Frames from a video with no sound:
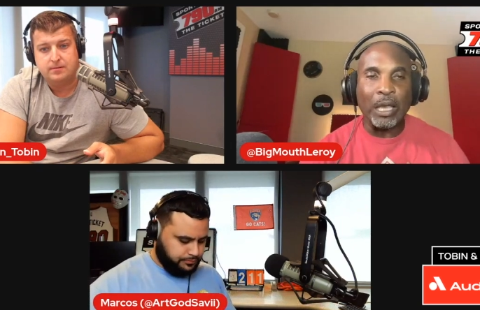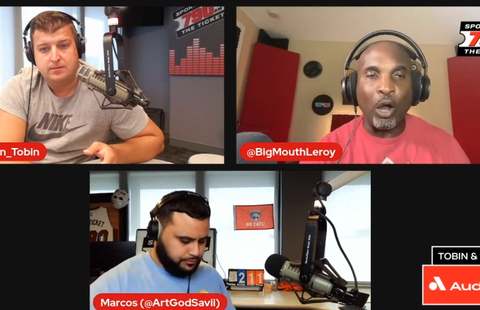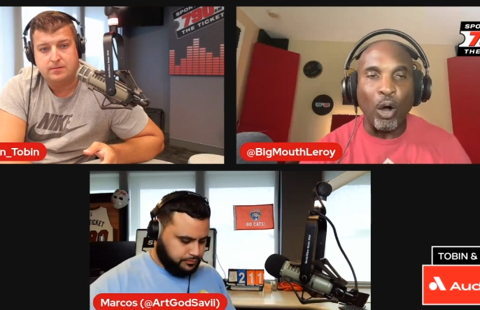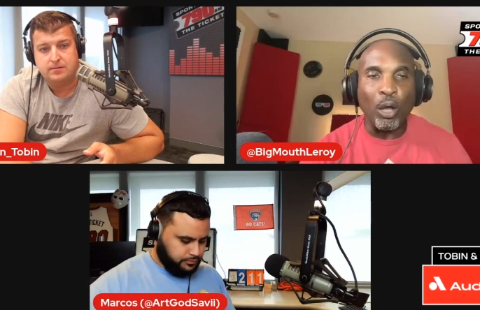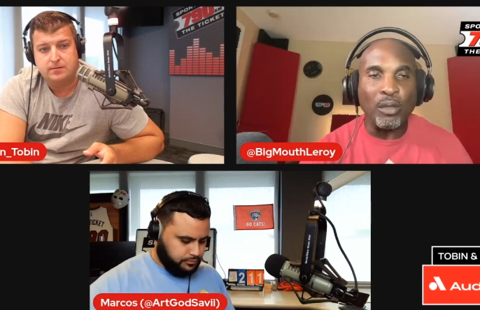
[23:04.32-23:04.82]

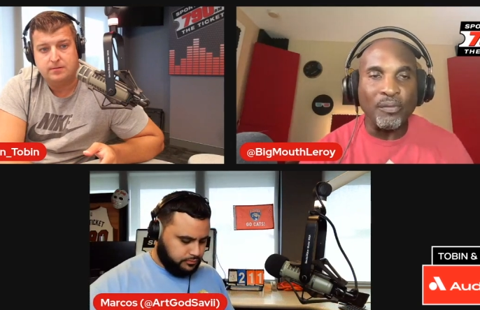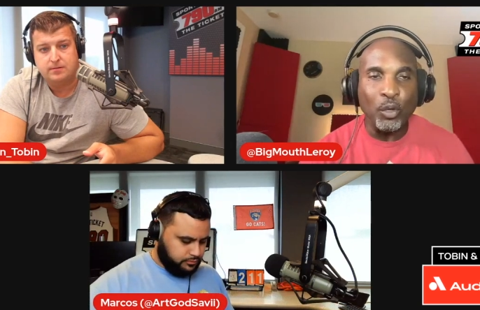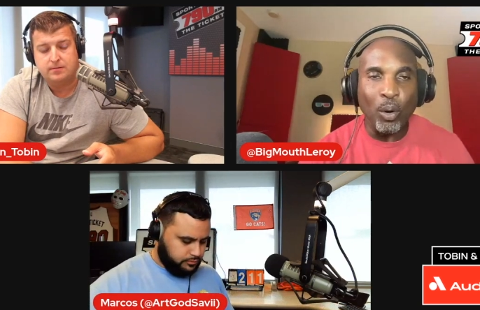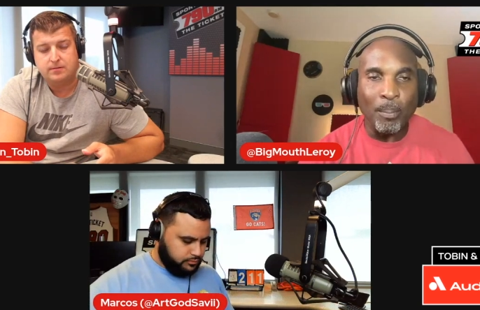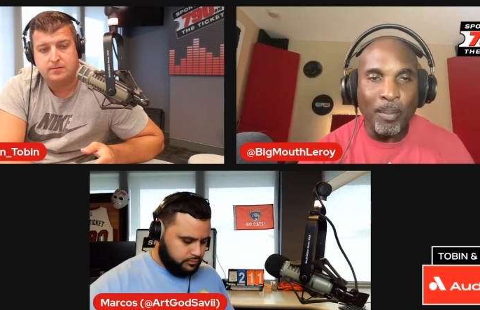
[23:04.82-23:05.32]
Speaker 1: all of
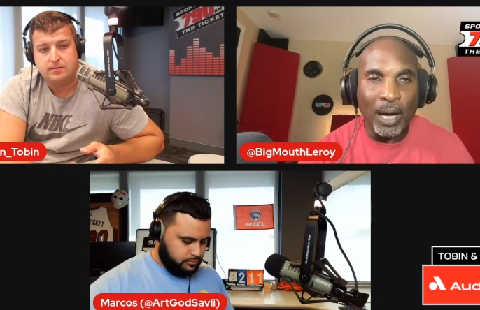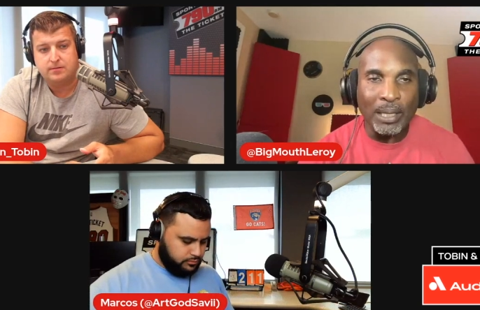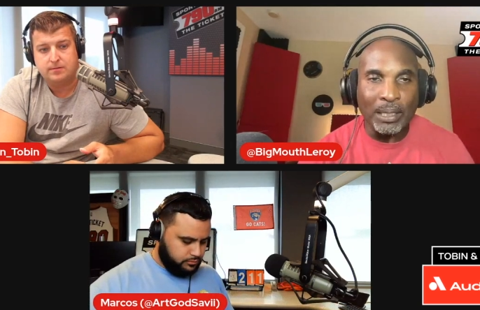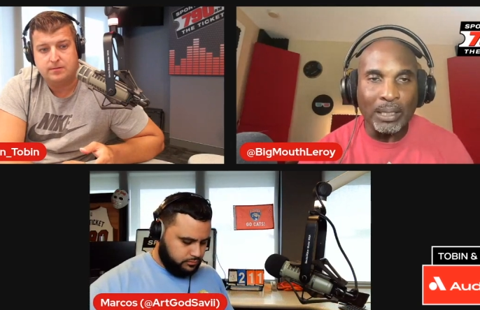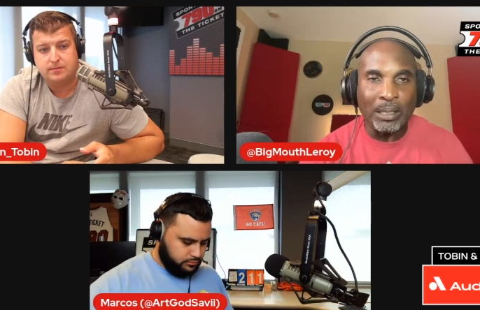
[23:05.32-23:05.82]
your
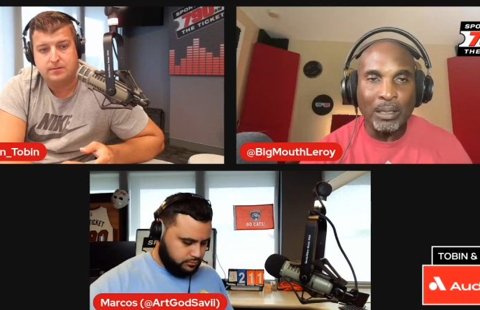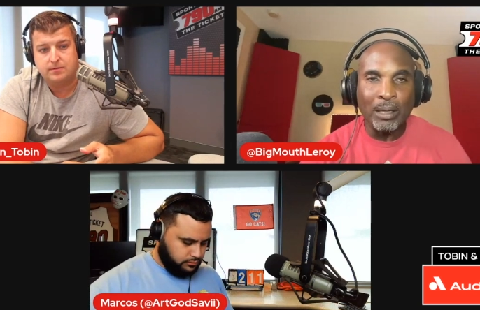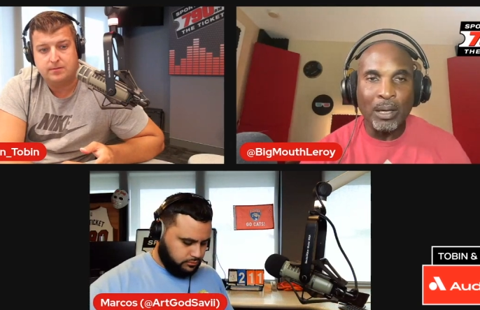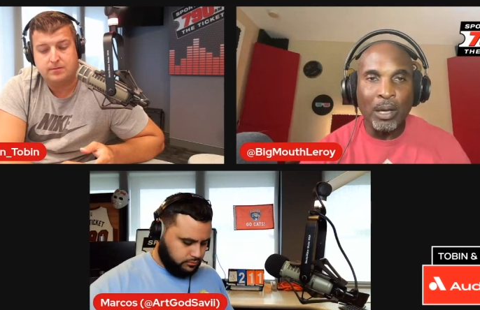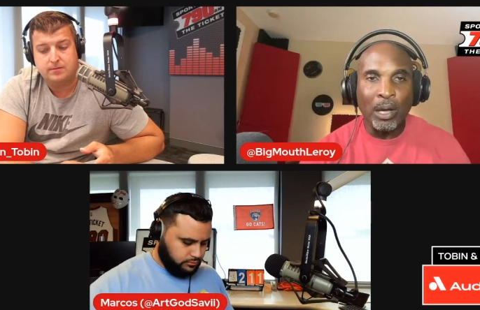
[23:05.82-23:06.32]
money
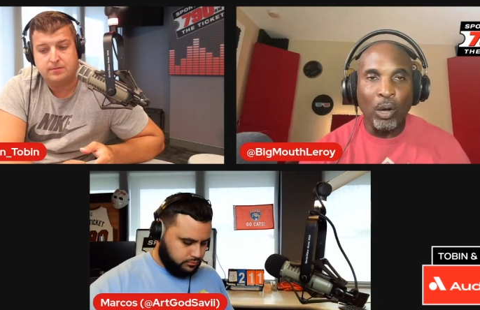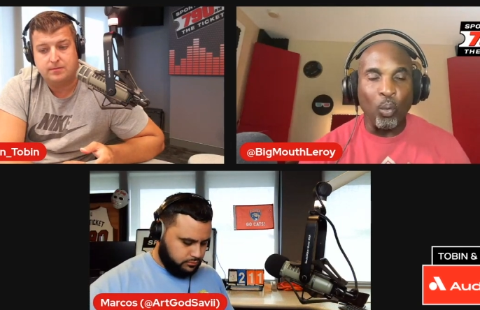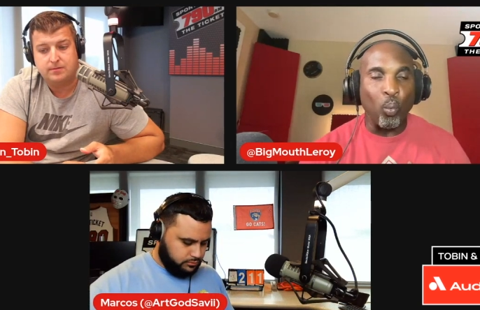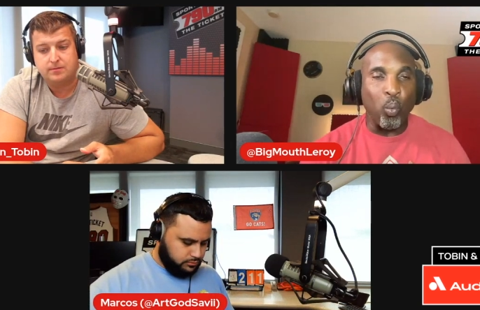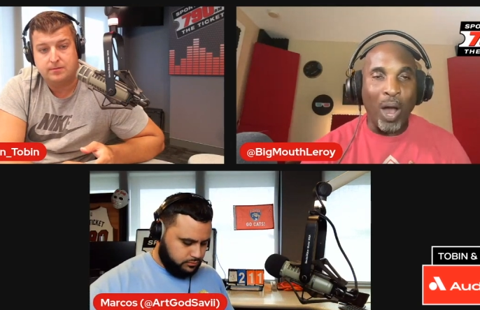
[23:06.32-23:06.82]

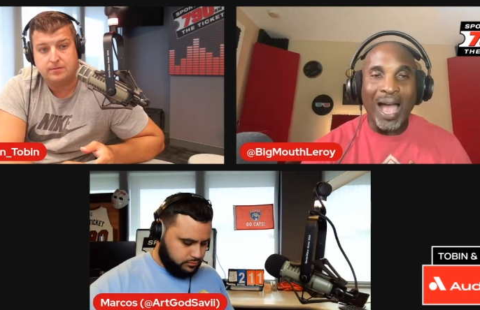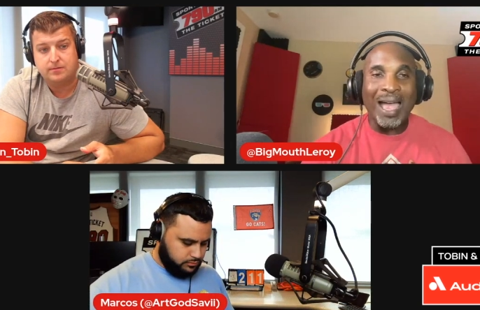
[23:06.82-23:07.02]
why